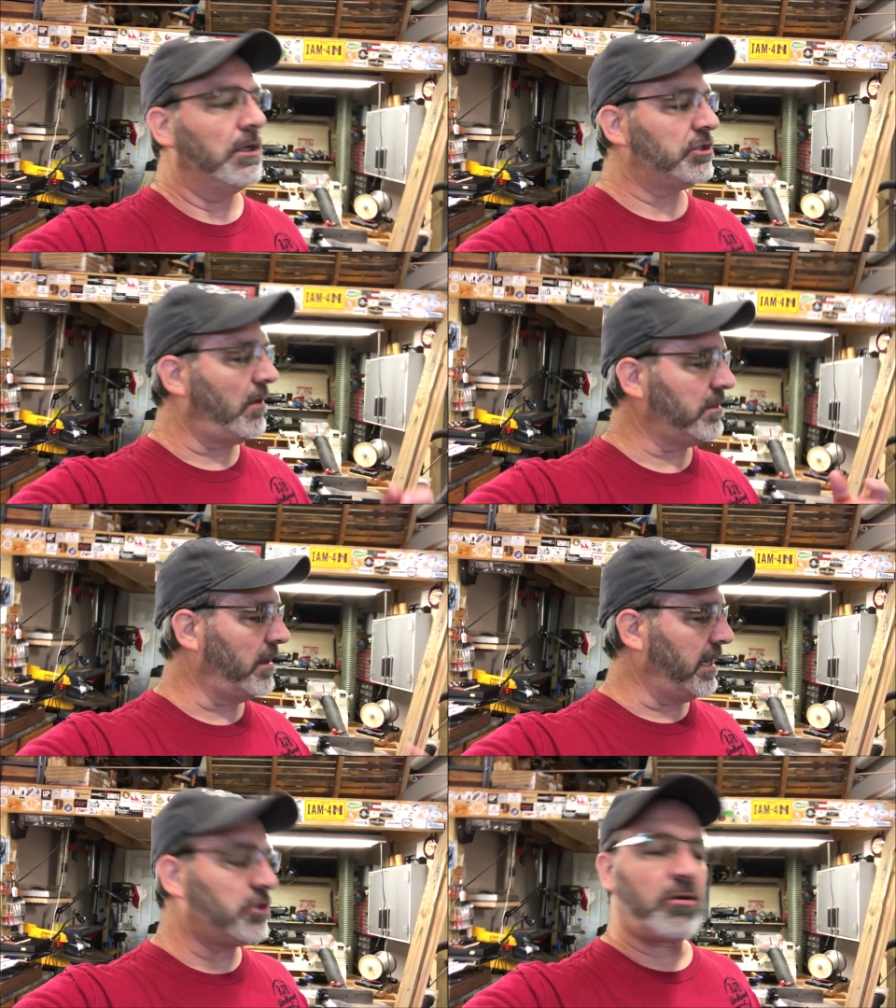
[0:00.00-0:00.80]
So I
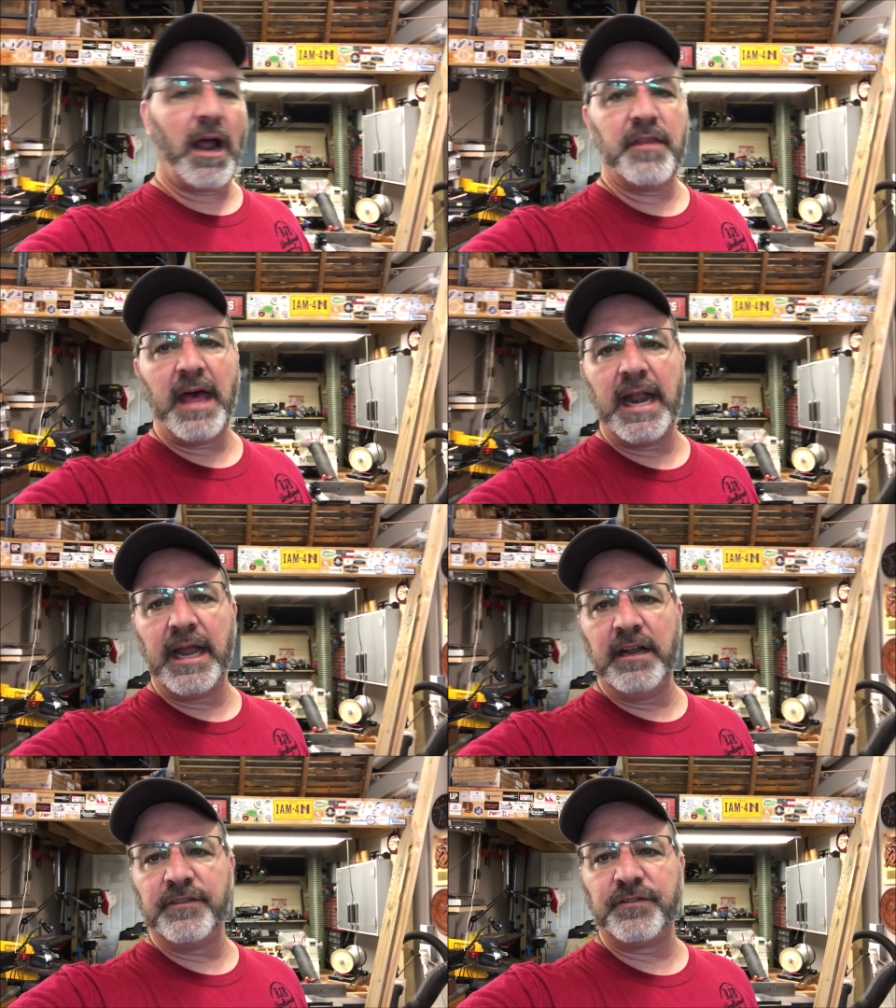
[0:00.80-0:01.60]
thought I'd try that,
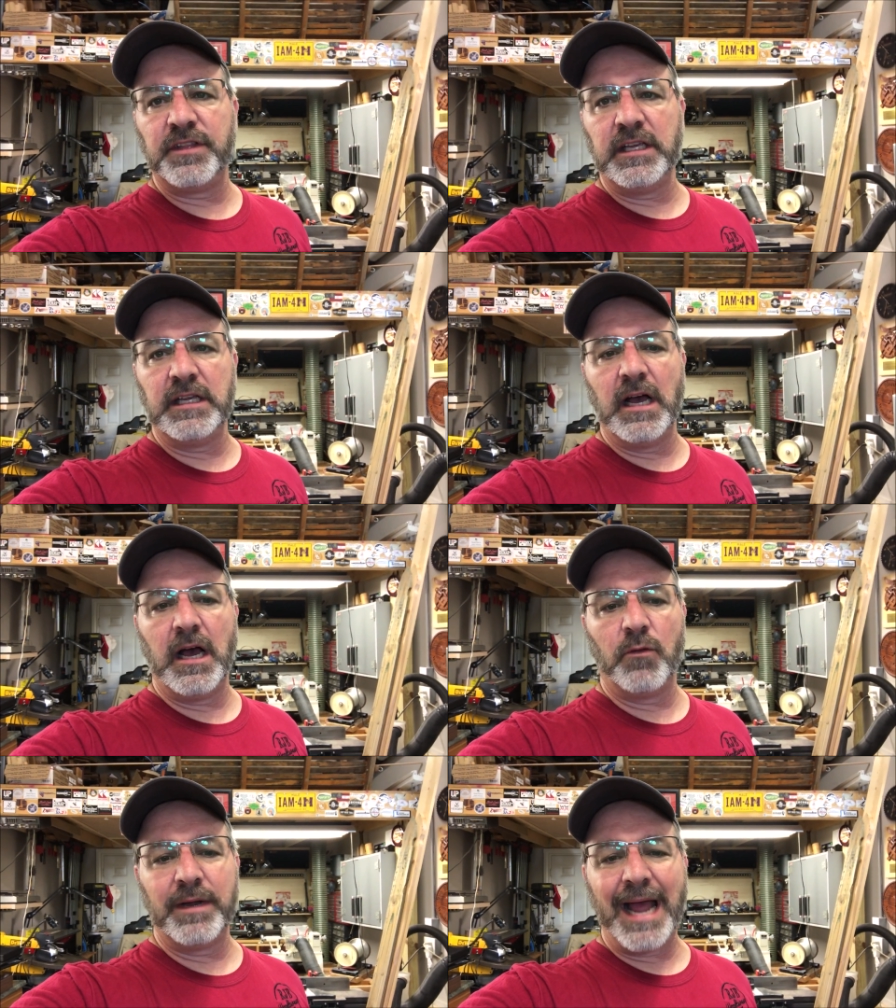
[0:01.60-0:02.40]
and if
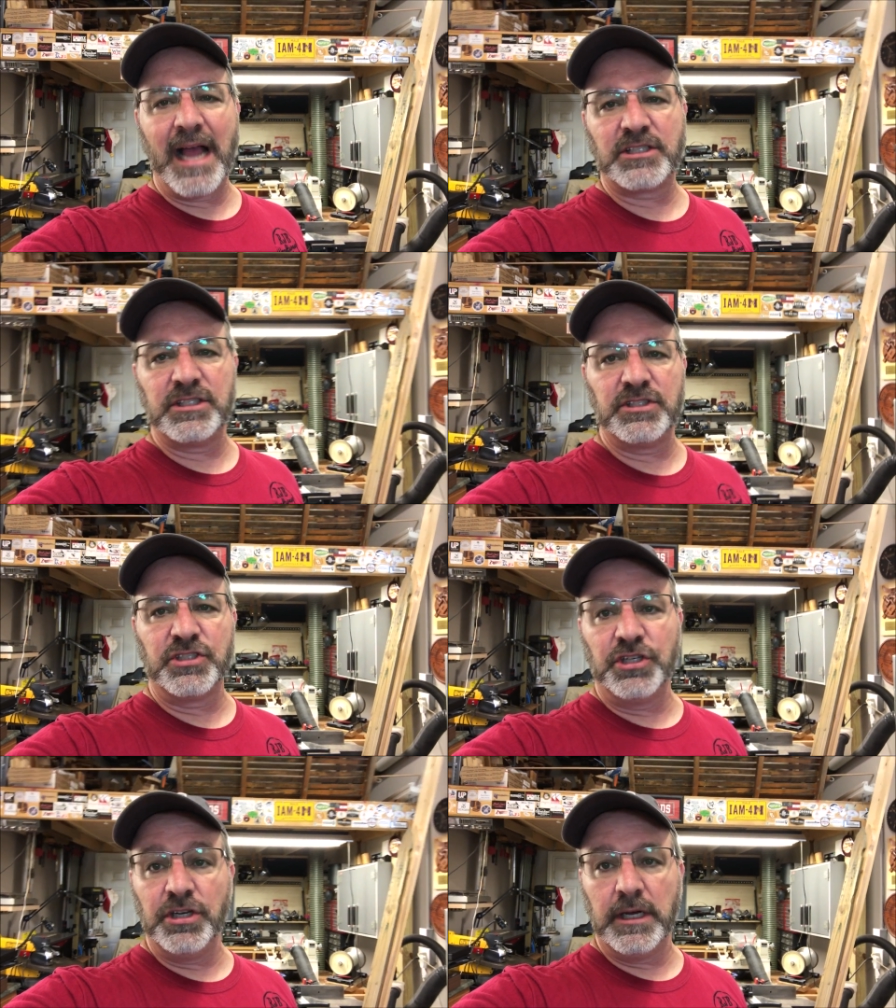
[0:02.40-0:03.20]
the reaction
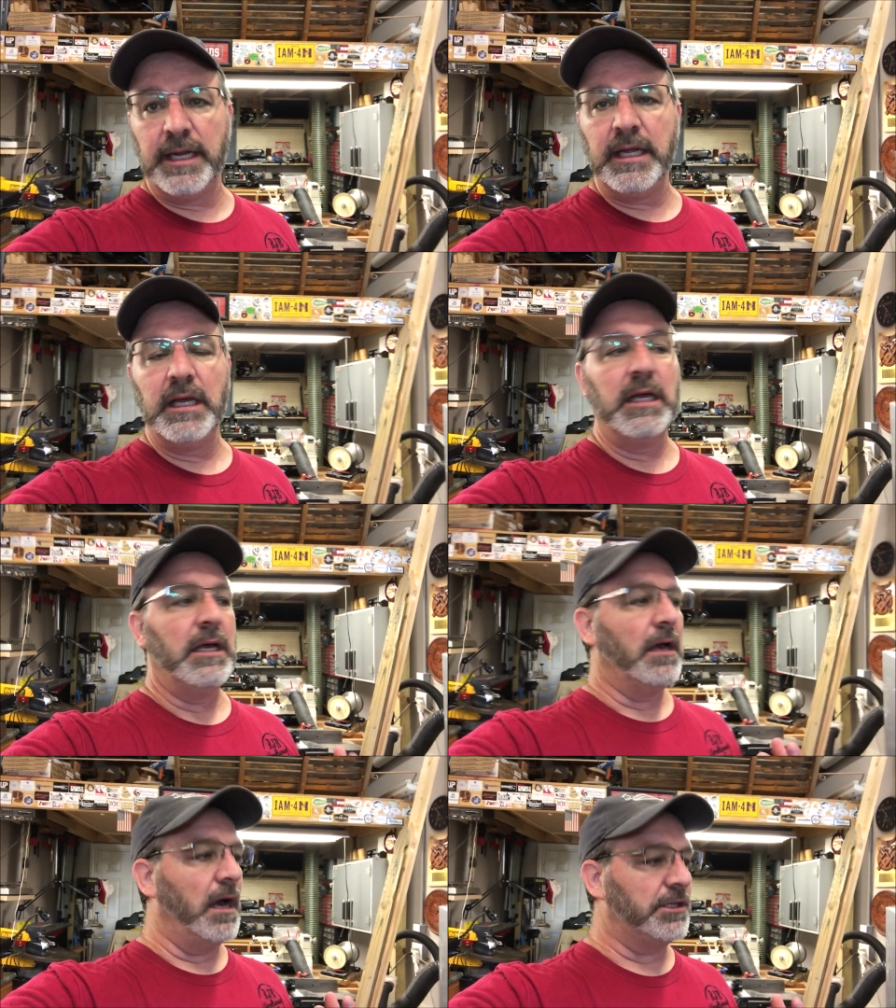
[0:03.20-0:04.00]
is good
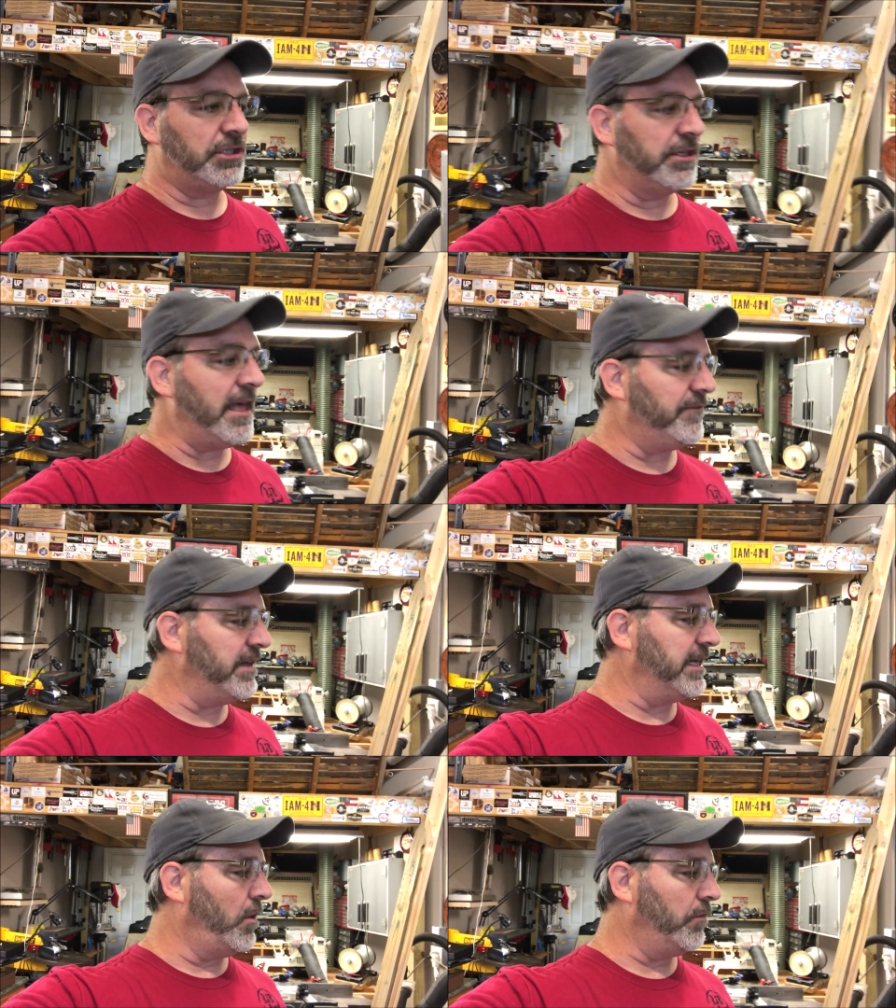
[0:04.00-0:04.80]
to that
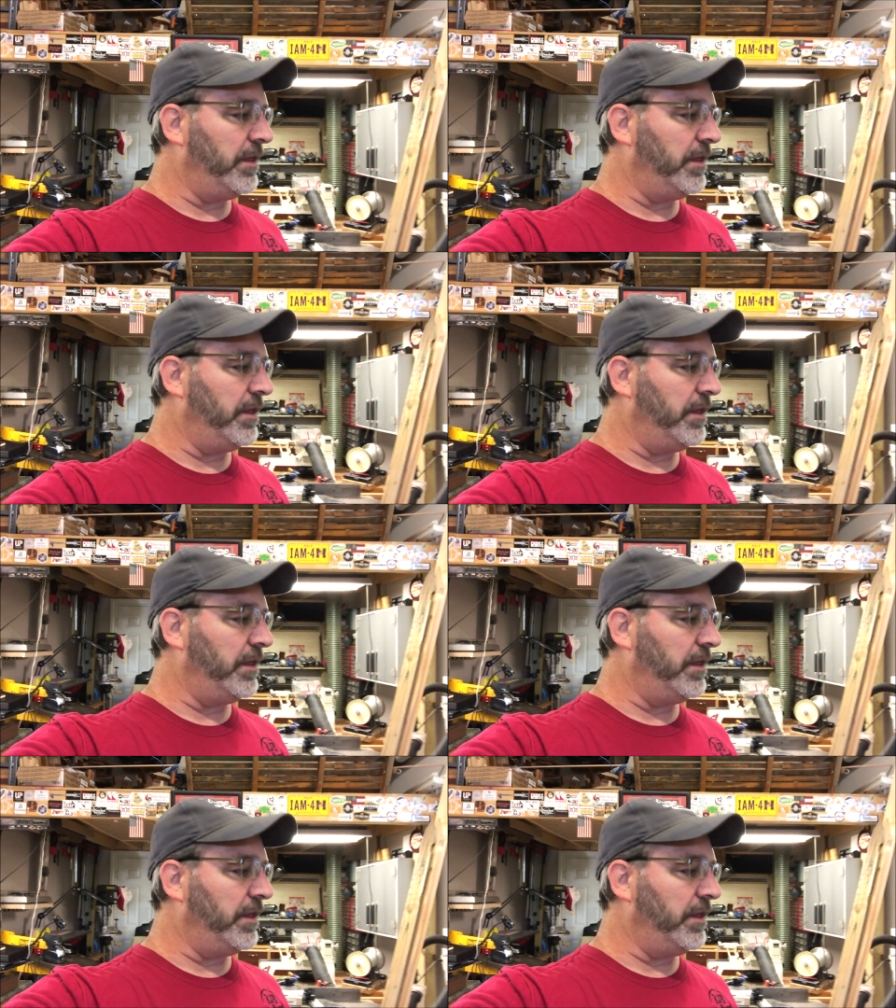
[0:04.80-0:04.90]
video,